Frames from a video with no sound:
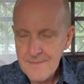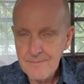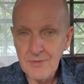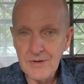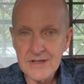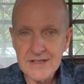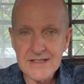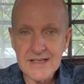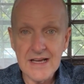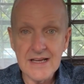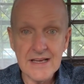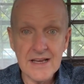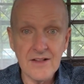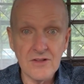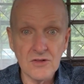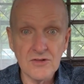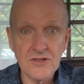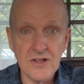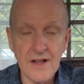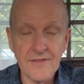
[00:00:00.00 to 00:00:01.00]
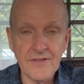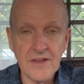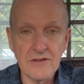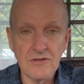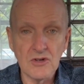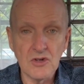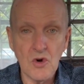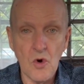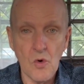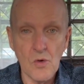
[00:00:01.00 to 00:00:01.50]
But it looks like they're
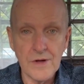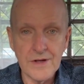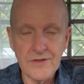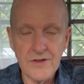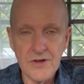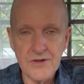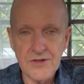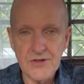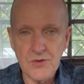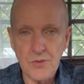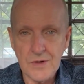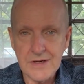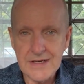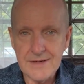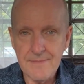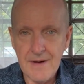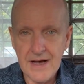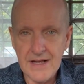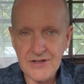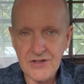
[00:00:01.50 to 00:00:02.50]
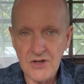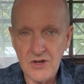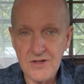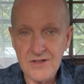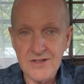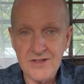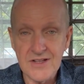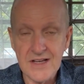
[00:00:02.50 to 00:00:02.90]
recalling those 20 baht notes.